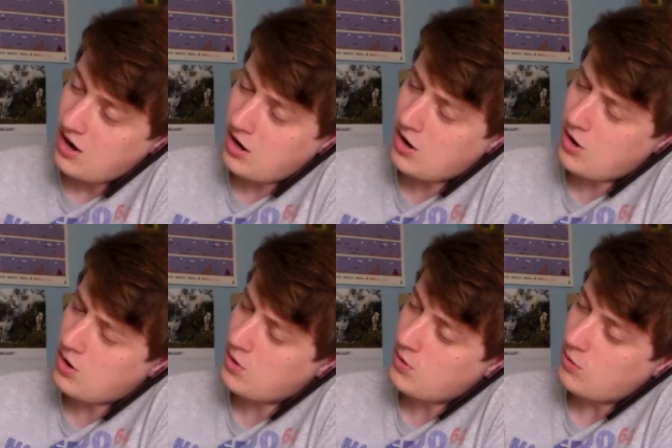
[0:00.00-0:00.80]

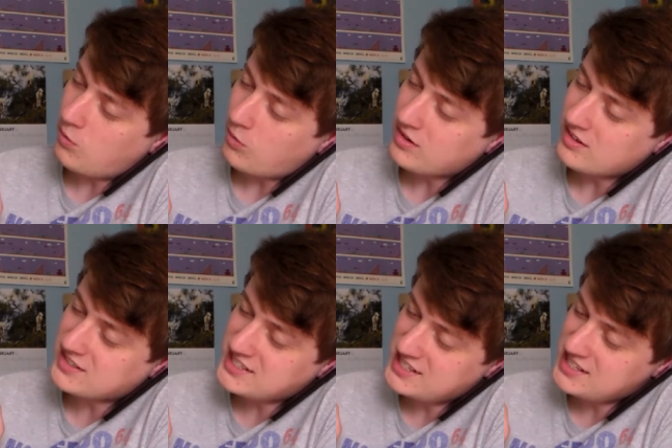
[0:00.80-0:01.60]
Oh,
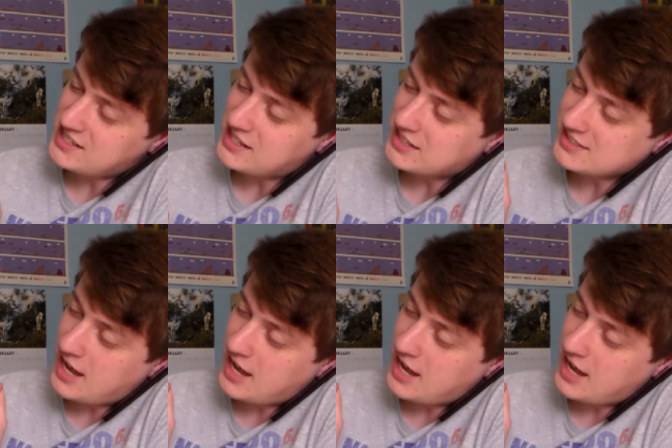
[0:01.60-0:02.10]
D.